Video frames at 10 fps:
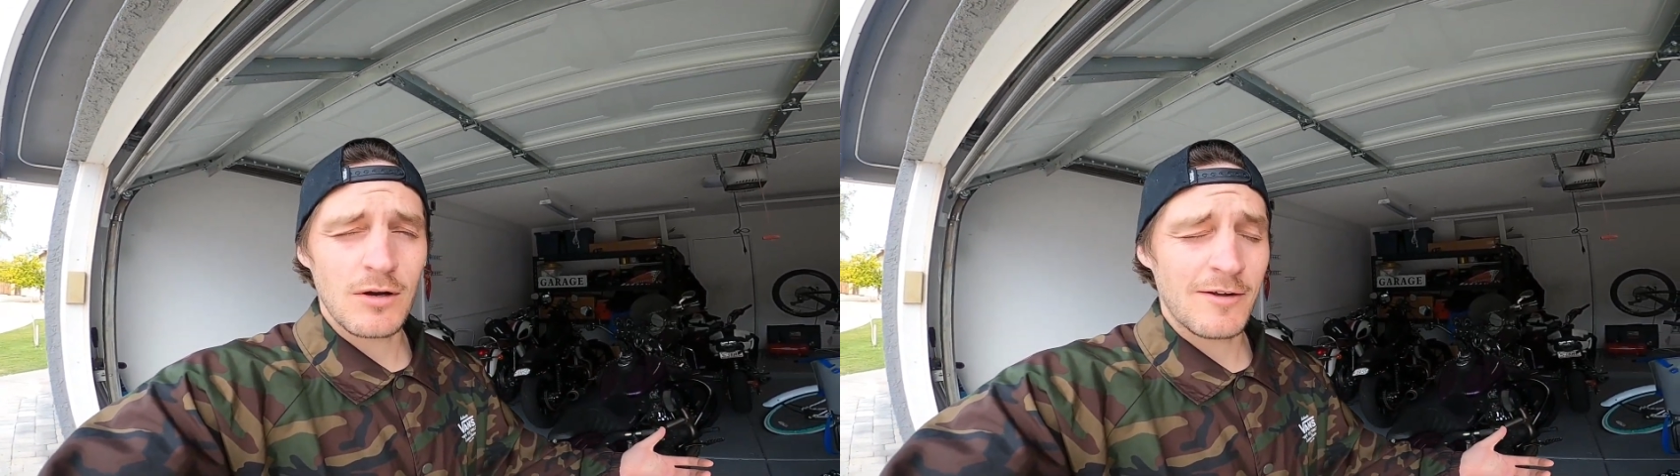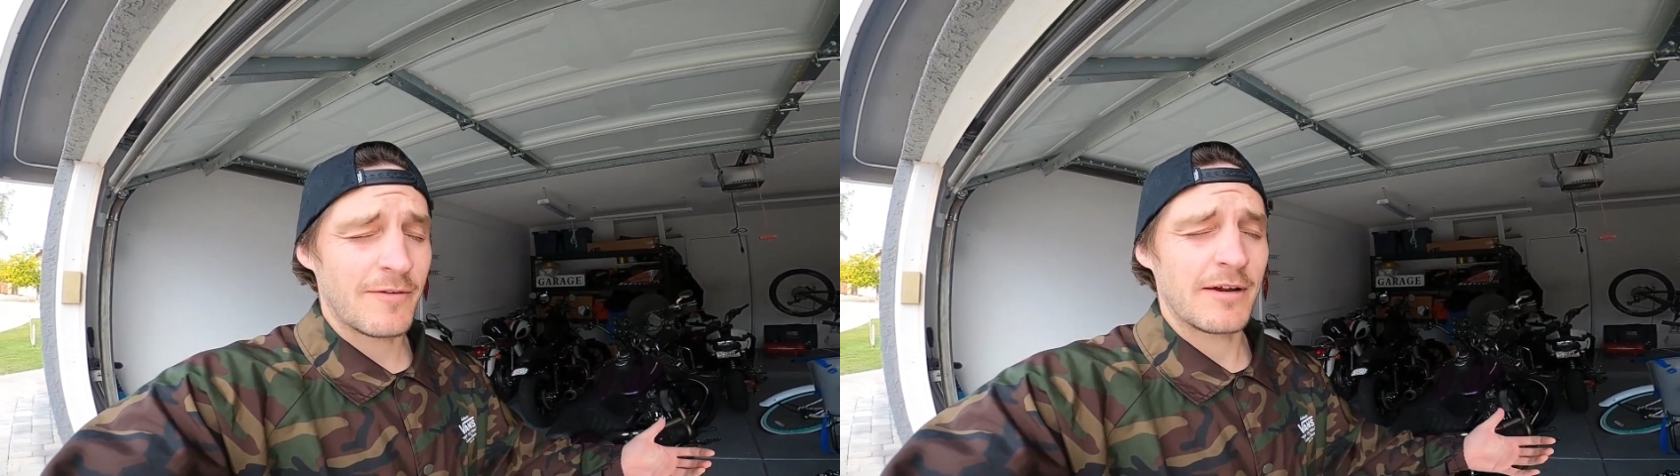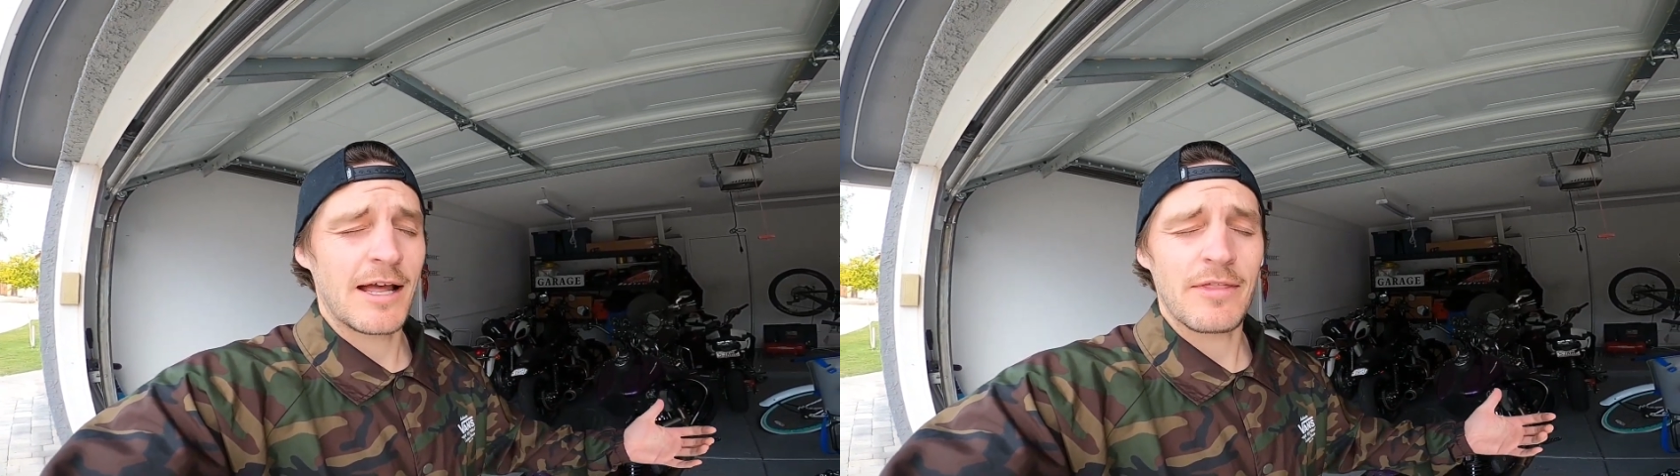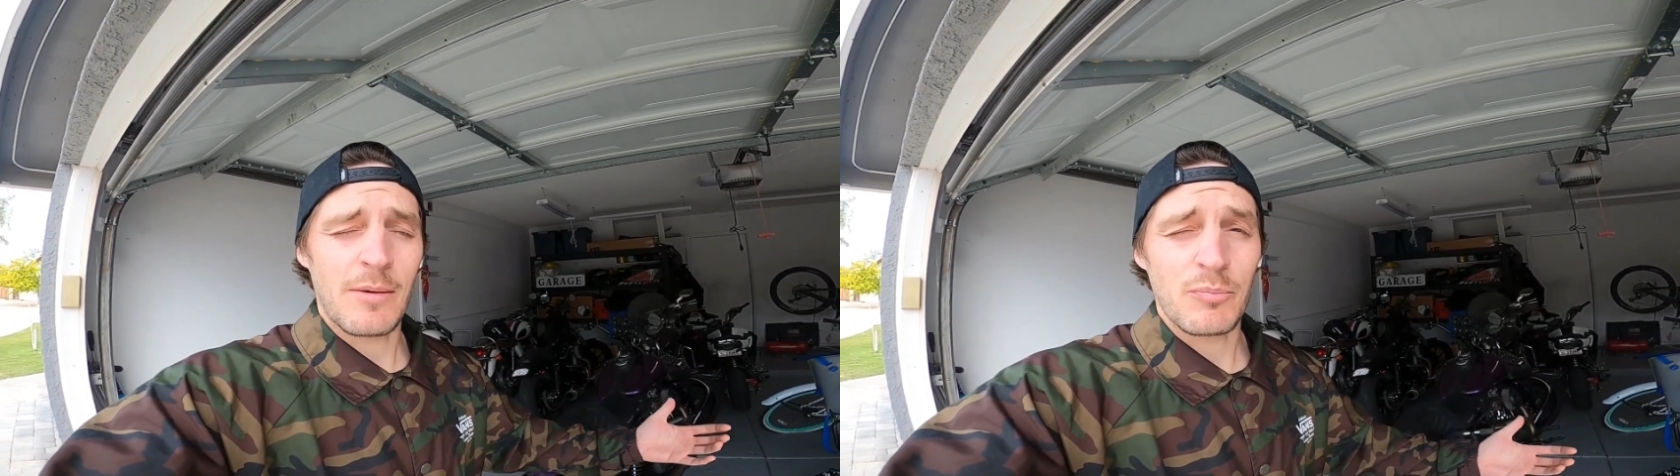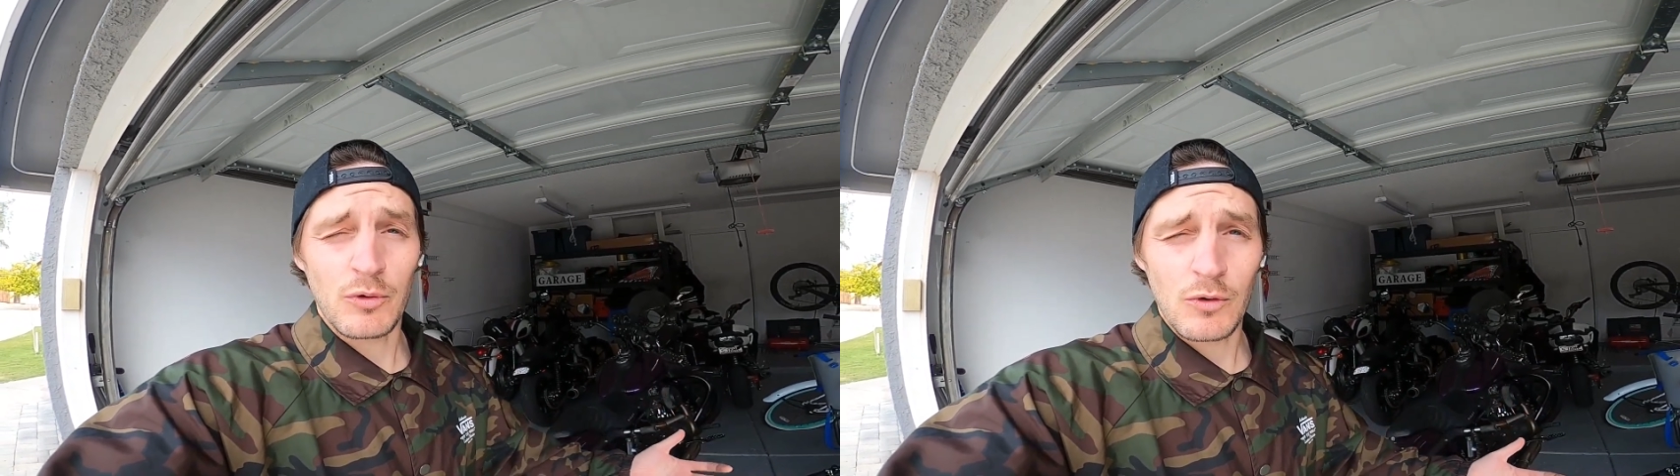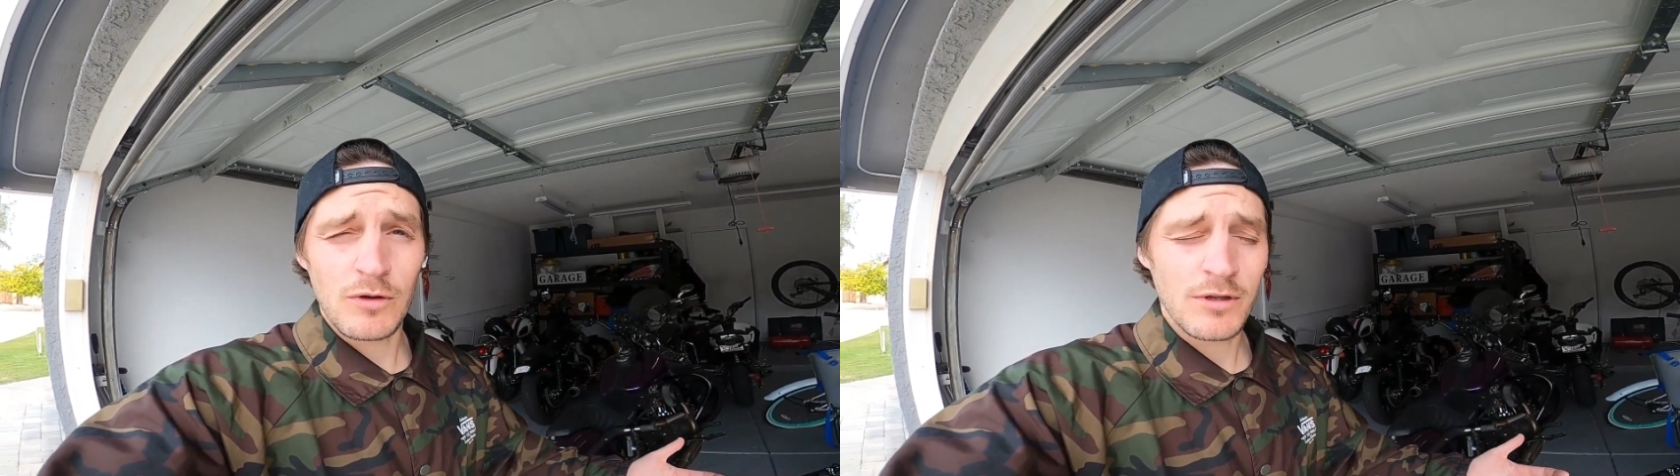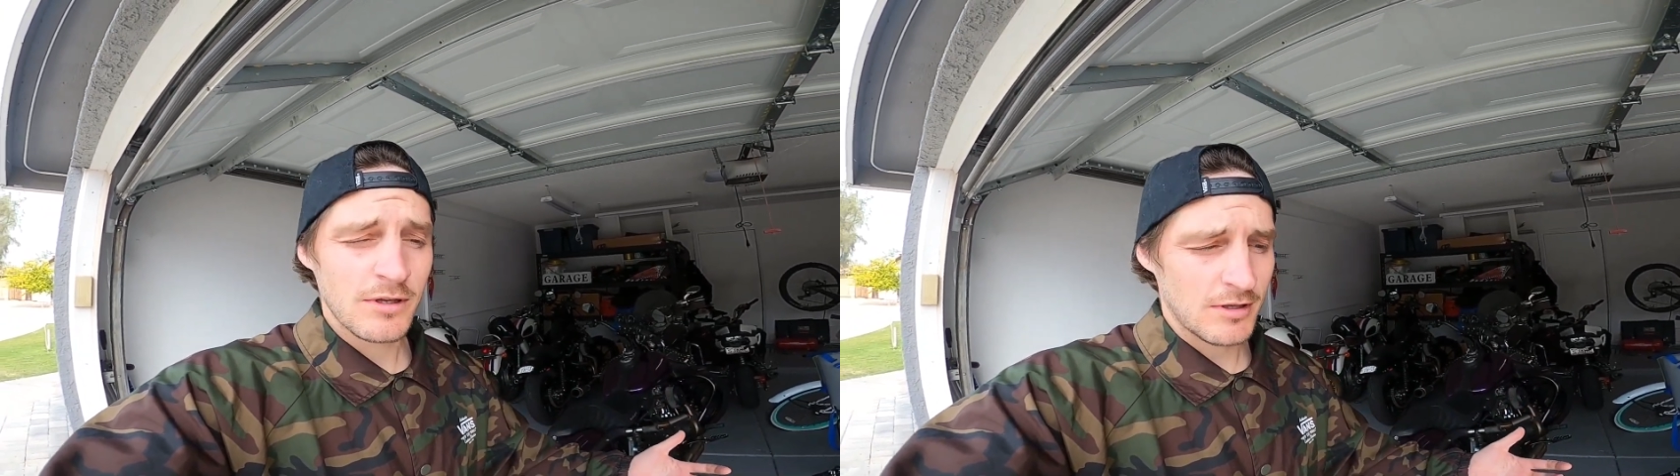I found out that Buell